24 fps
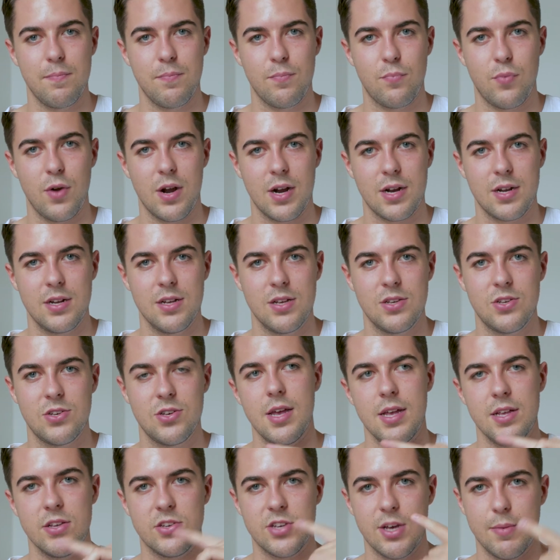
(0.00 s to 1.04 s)
practice,
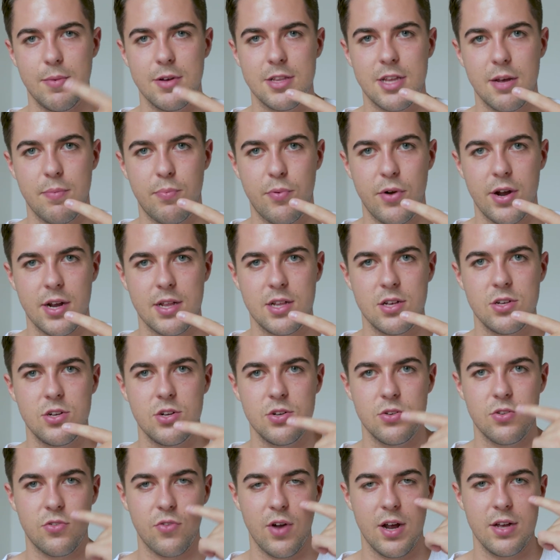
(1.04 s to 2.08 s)
in samatha practice you
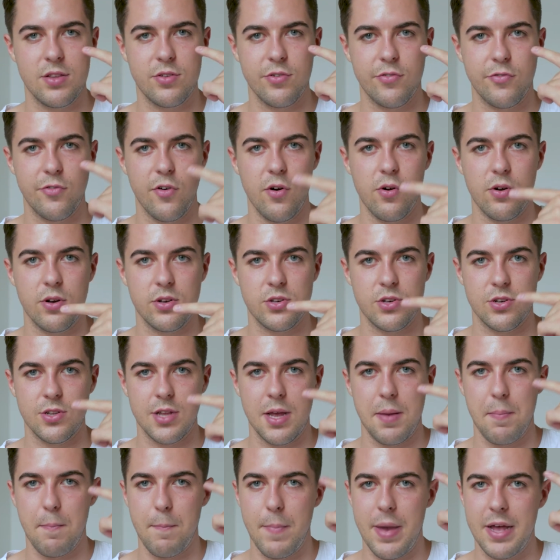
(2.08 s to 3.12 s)
try to focus on a
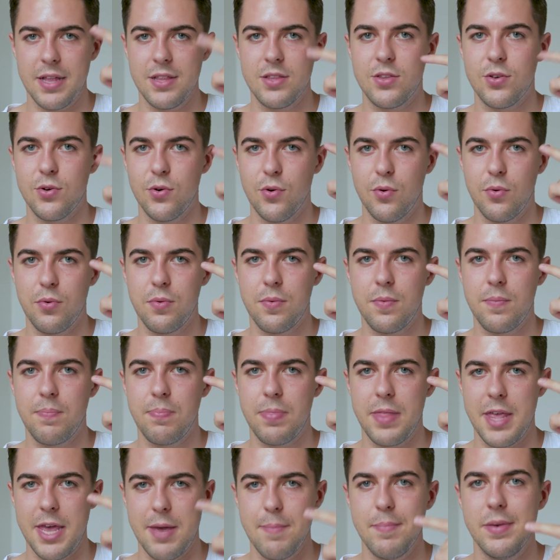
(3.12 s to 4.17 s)
mental
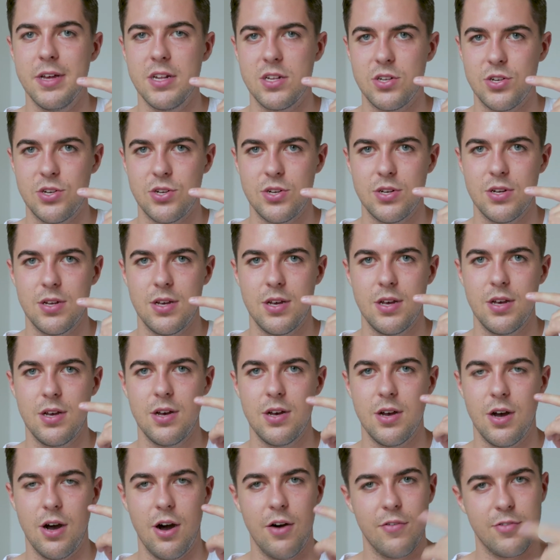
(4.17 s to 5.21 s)
image
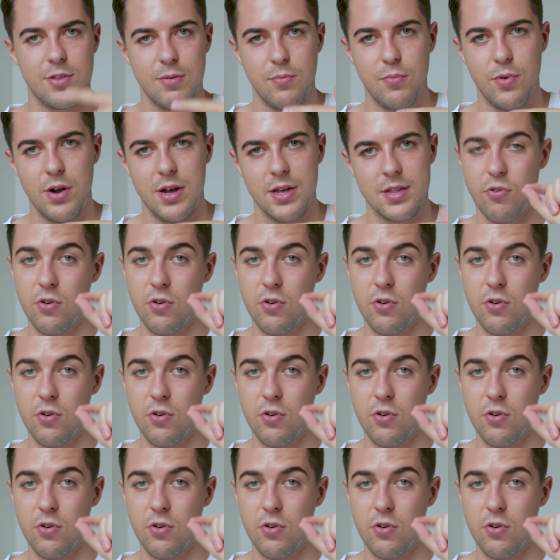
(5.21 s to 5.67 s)
of the breath.